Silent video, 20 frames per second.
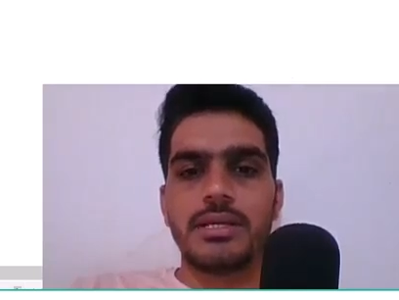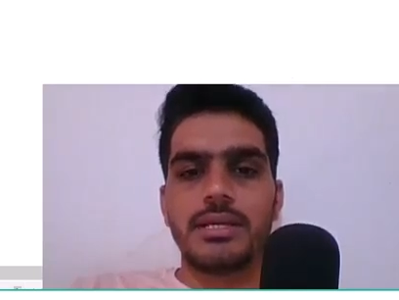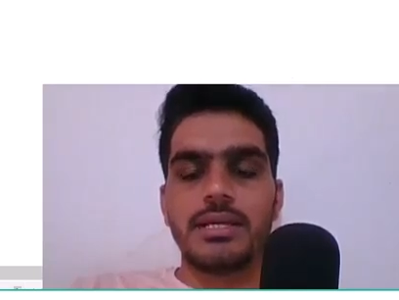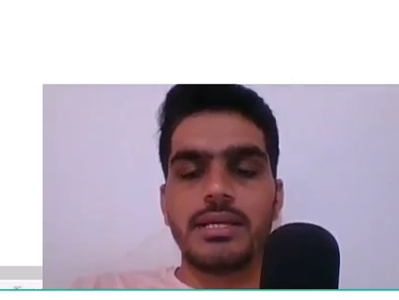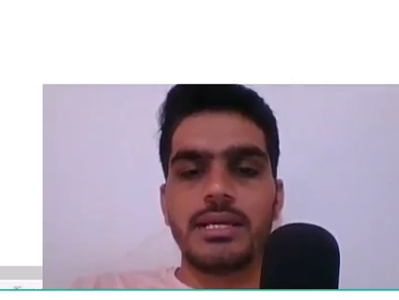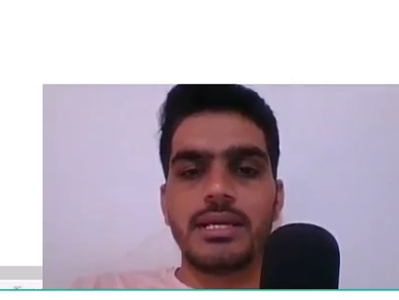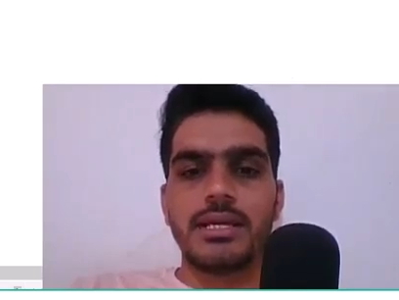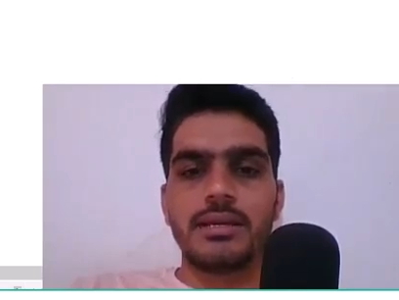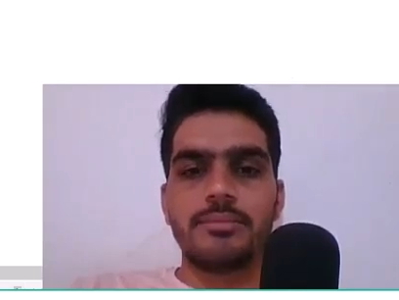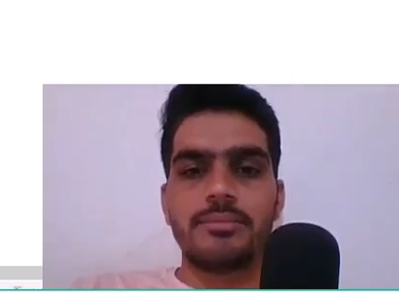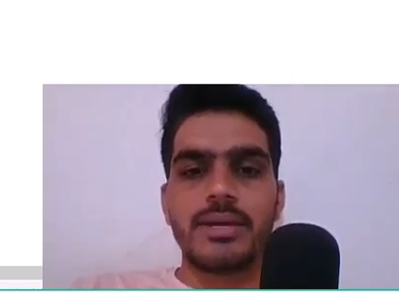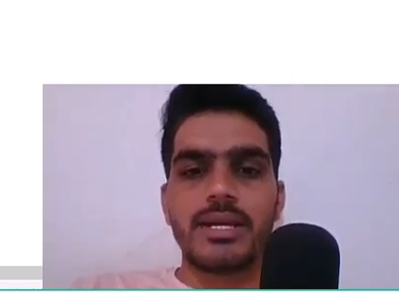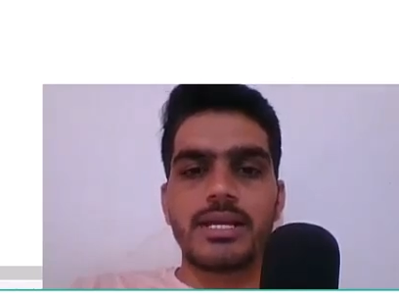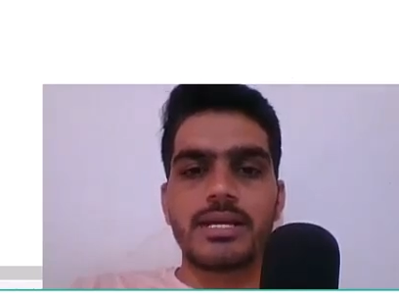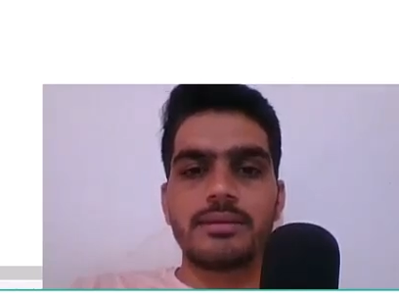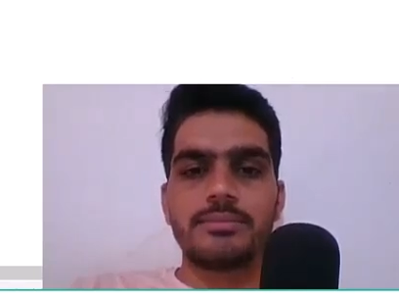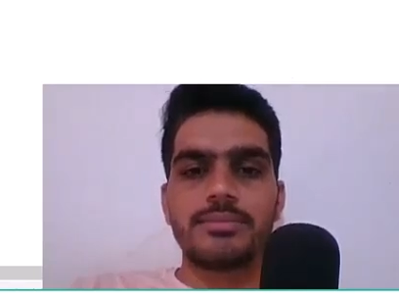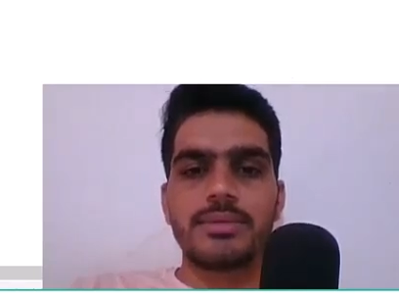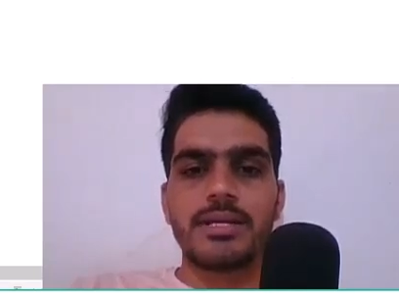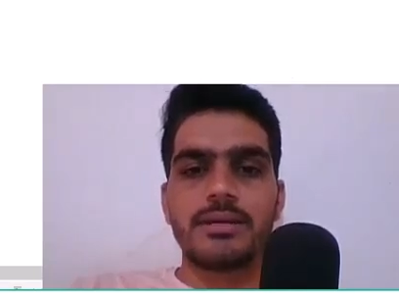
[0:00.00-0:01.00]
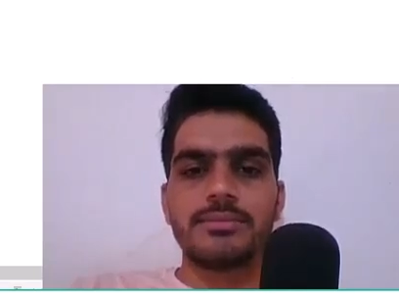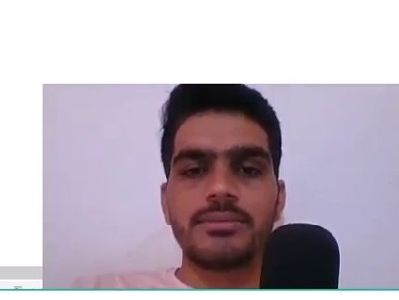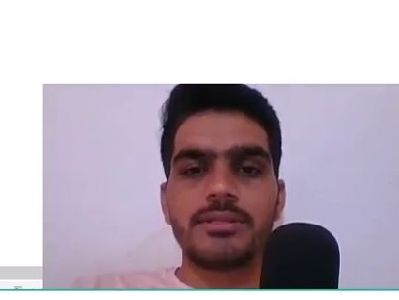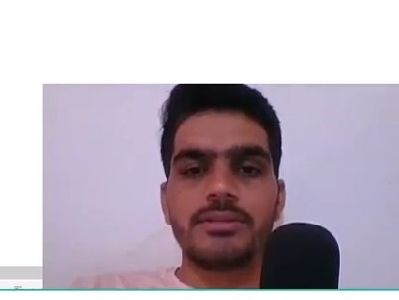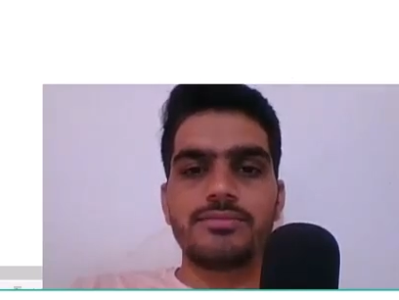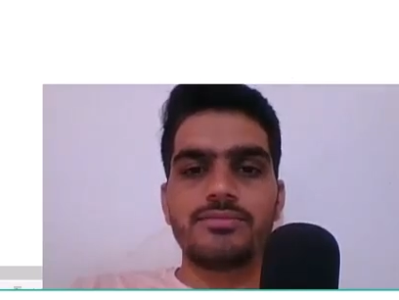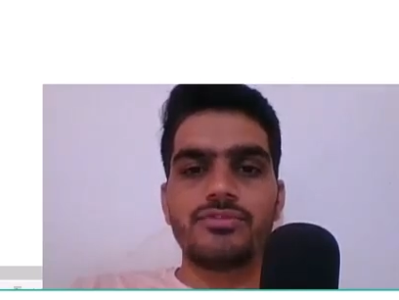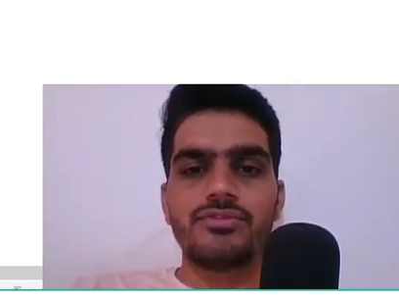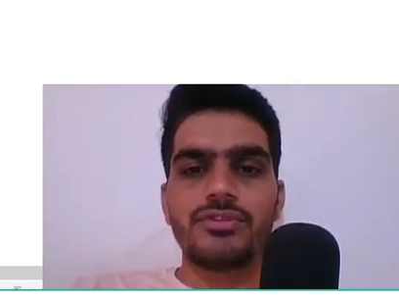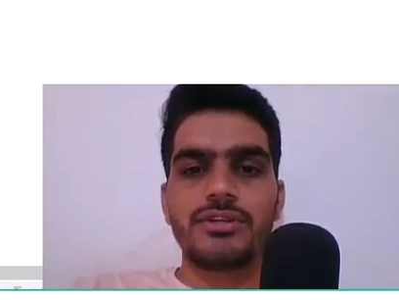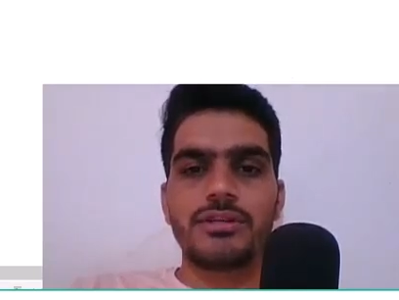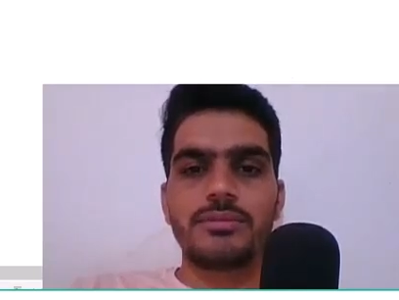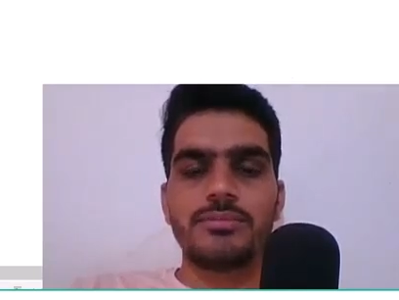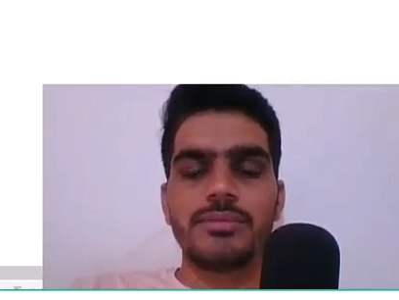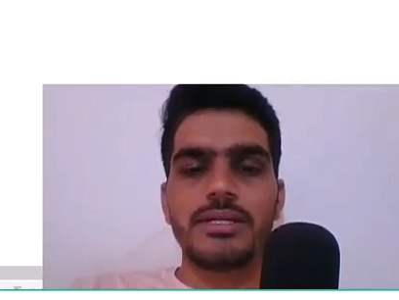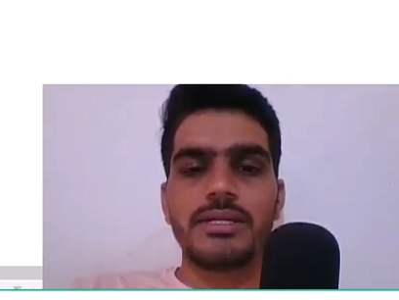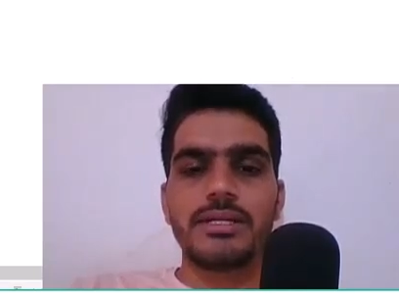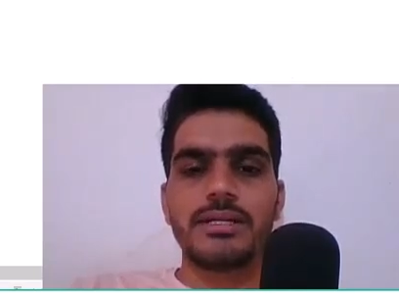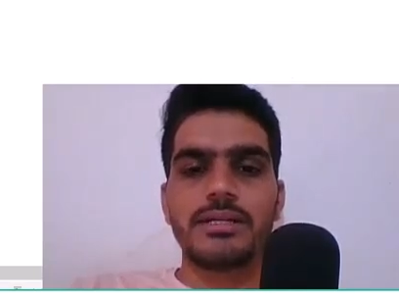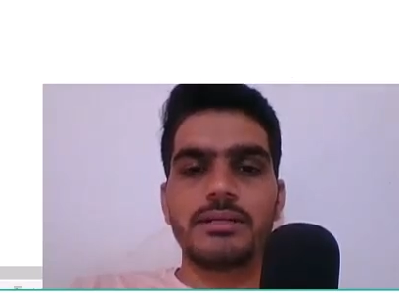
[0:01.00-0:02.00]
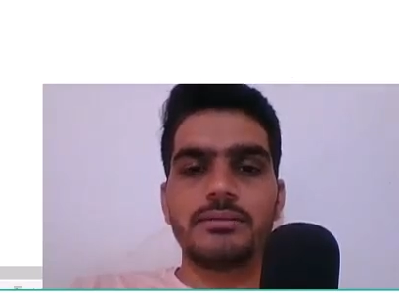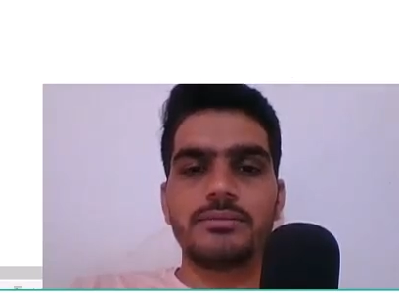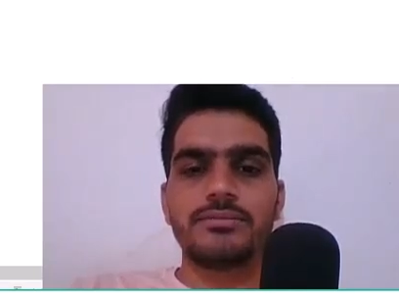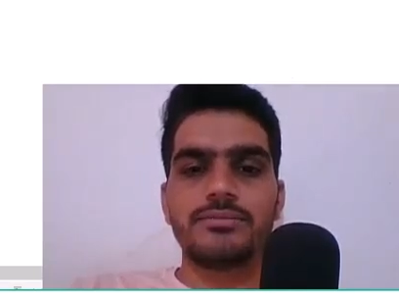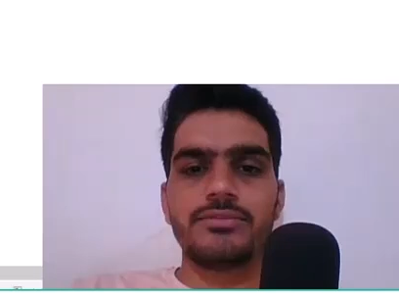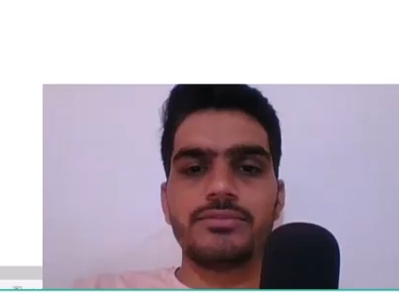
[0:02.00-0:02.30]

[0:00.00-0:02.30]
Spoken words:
Then here, you will not find a folder